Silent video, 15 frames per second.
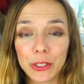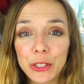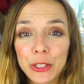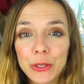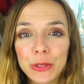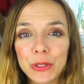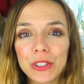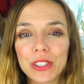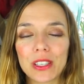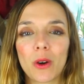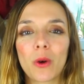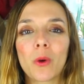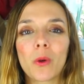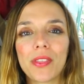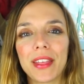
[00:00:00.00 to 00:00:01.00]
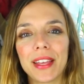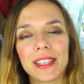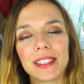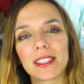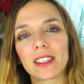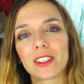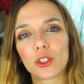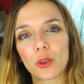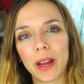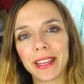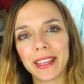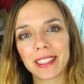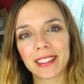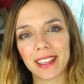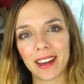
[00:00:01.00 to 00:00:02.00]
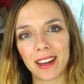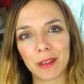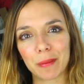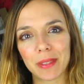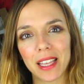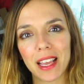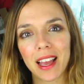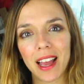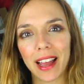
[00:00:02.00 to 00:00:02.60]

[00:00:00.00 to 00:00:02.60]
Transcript: use all these drying times.